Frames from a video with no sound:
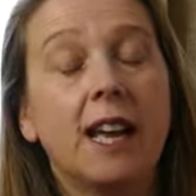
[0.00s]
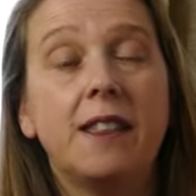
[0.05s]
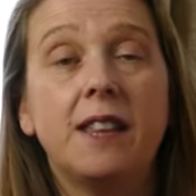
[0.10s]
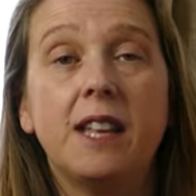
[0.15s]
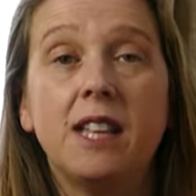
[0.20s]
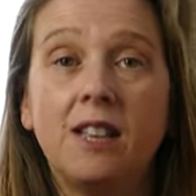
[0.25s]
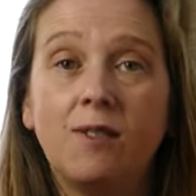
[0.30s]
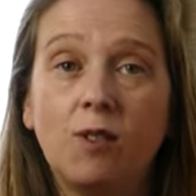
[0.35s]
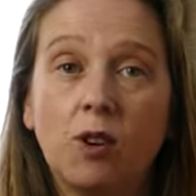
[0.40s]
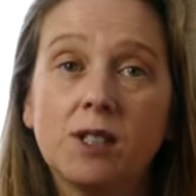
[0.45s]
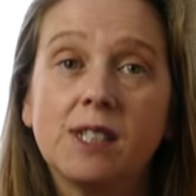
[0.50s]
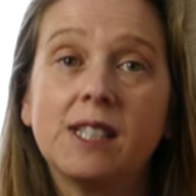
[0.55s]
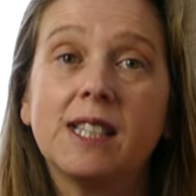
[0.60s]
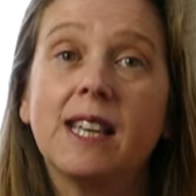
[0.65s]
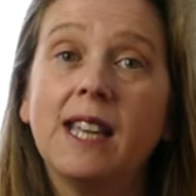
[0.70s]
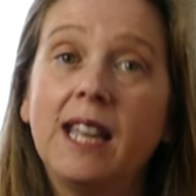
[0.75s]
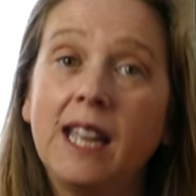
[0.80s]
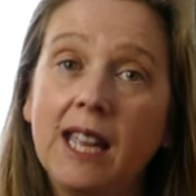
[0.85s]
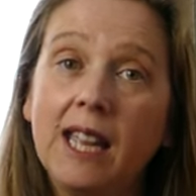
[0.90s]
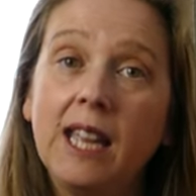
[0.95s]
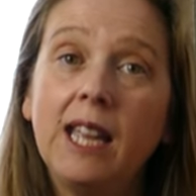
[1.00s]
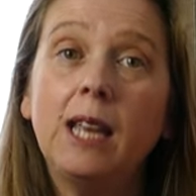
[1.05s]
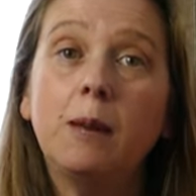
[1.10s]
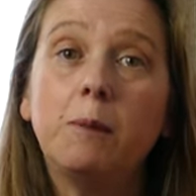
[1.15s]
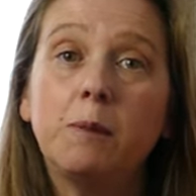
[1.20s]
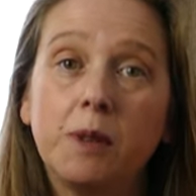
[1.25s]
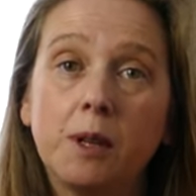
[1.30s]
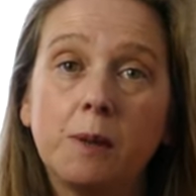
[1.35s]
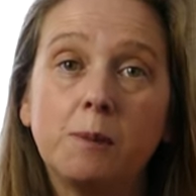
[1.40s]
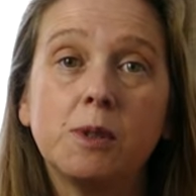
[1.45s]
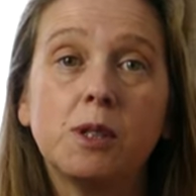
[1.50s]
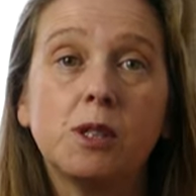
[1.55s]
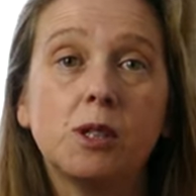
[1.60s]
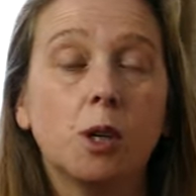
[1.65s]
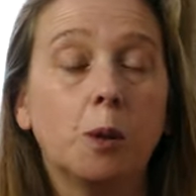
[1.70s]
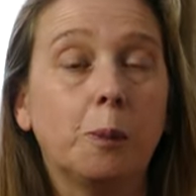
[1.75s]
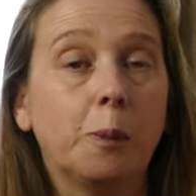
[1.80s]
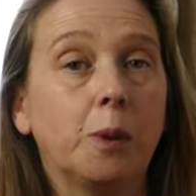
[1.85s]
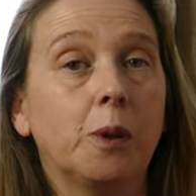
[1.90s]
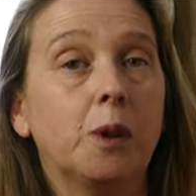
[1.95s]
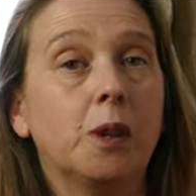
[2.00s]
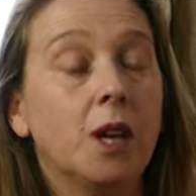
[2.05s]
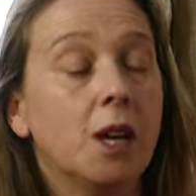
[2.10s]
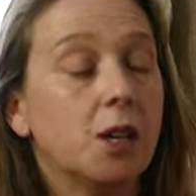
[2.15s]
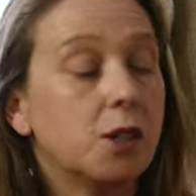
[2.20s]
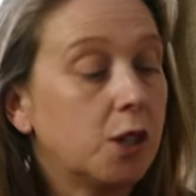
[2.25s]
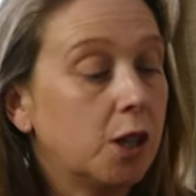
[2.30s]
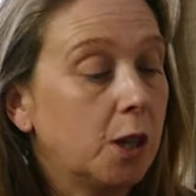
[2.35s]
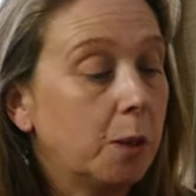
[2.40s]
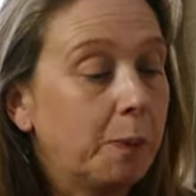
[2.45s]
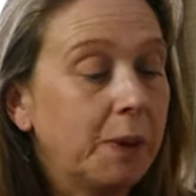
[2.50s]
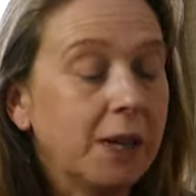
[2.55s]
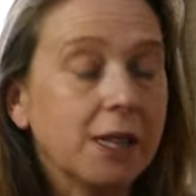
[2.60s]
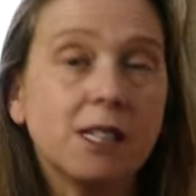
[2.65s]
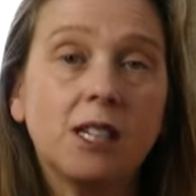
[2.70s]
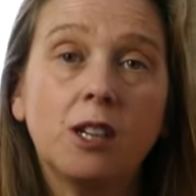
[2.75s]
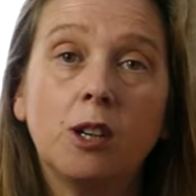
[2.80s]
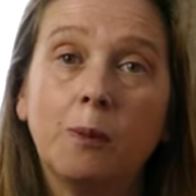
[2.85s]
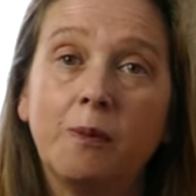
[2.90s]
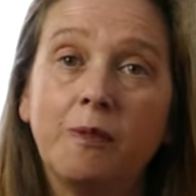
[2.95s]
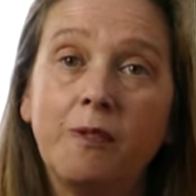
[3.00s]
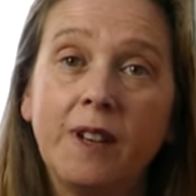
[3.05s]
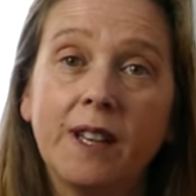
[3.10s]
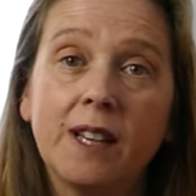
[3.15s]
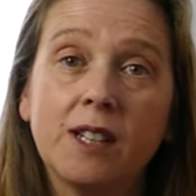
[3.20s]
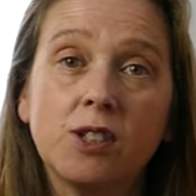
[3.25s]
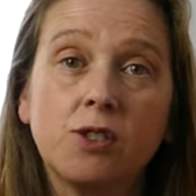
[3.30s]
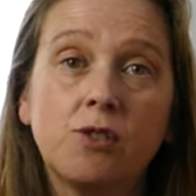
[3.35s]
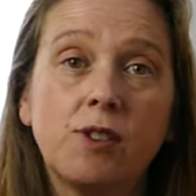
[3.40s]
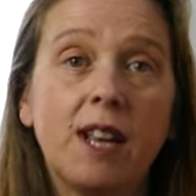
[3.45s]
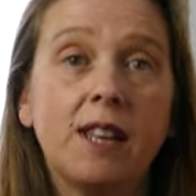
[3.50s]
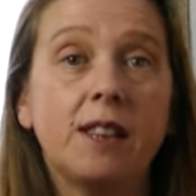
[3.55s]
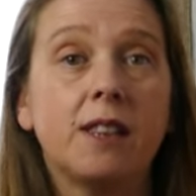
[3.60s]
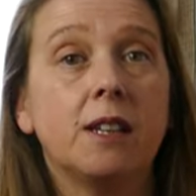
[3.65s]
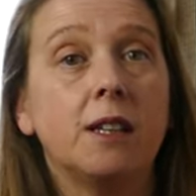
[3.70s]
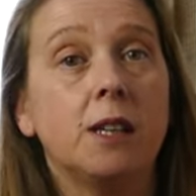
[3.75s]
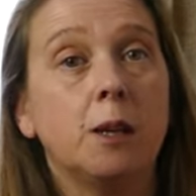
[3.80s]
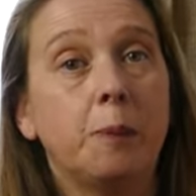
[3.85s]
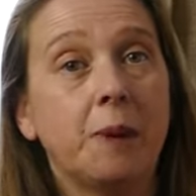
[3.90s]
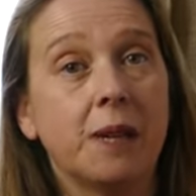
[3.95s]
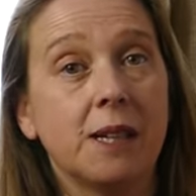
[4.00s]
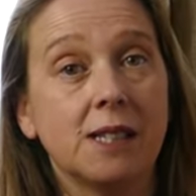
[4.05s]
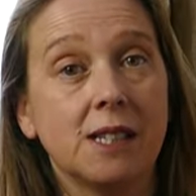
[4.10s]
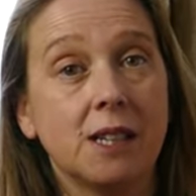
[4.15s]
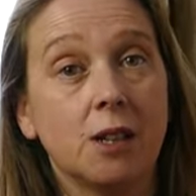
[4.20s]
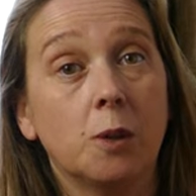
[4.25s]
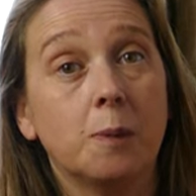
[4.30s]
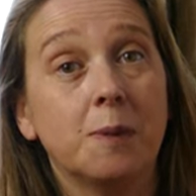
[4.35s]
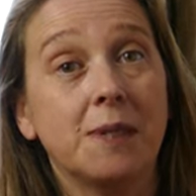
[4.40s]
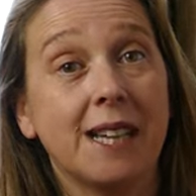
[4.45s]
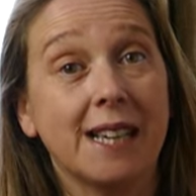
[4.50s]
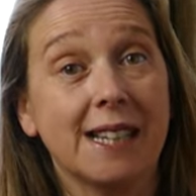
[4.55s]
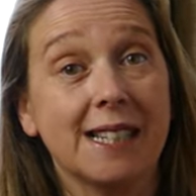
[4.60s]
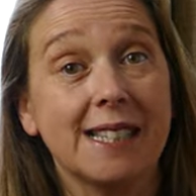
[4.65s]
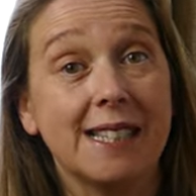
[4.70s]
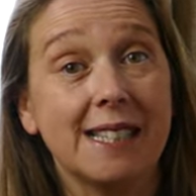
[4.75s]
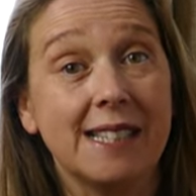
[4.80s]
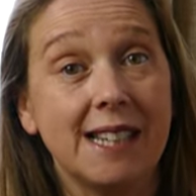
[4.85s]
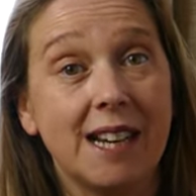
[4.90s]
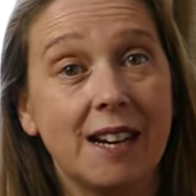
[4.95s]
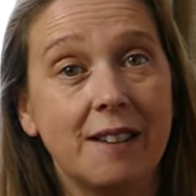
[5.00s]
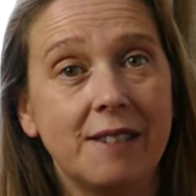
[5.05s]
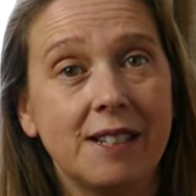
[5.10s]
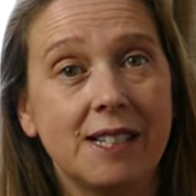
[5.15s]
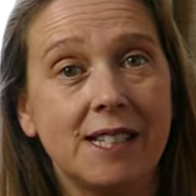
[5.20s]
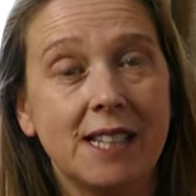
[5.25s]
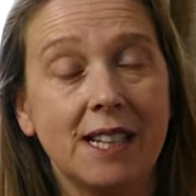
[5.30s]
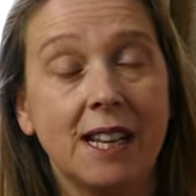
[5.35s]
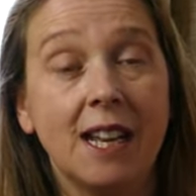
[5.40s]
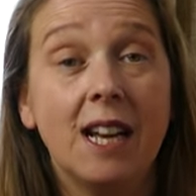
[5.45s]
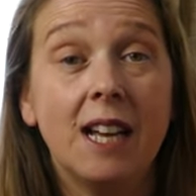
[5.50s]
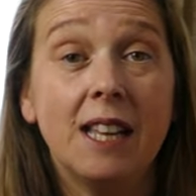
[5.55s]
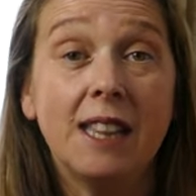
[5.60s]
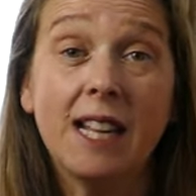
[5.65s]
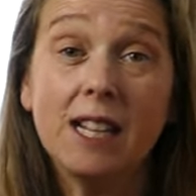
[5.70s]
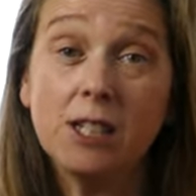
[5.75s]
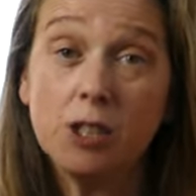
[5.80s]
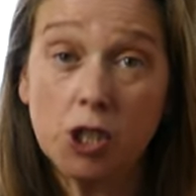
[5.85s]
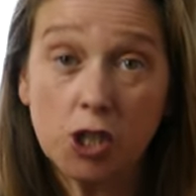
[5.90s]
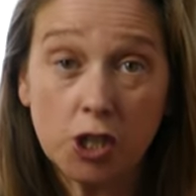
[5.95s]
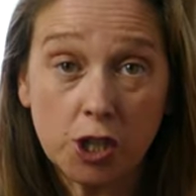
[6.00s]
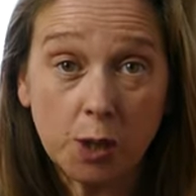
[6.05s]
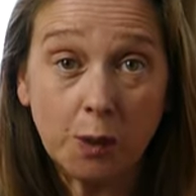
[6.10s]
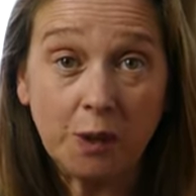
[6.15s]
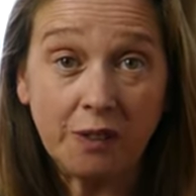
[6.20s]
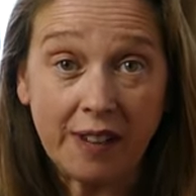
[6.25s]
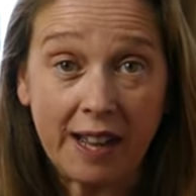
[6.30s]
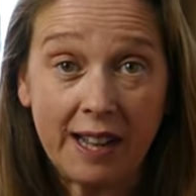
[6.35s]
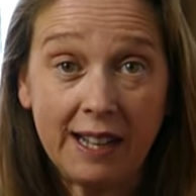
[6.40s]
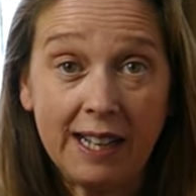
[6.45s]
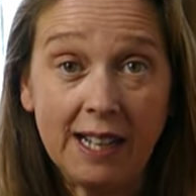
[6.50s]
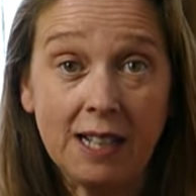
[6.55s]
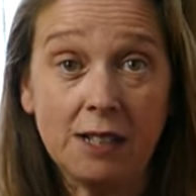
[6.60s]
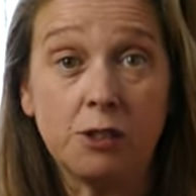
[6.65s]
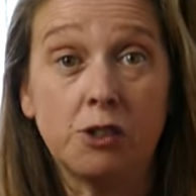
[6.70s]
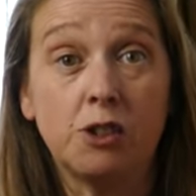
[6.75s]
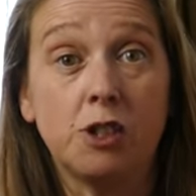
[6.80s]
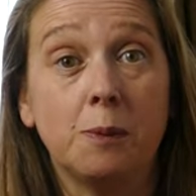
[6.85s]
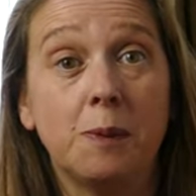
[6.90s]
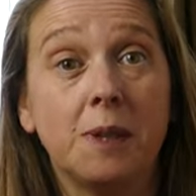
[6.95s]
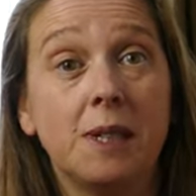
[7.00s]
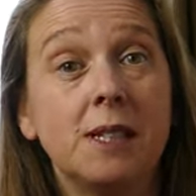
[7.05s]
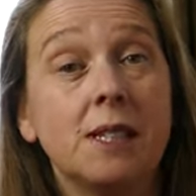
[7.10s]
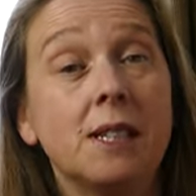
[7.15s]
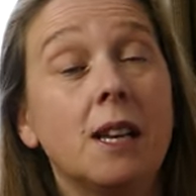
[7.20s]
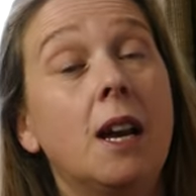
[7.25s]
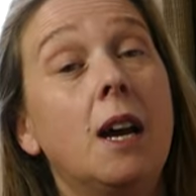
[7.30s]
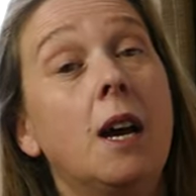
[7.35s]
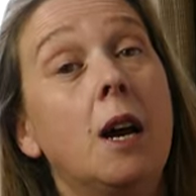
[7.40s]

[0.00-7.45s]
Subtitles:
and then you've got to keep them supple. So you're building up finger strength and you're building up dexterity. That's true of any instrument.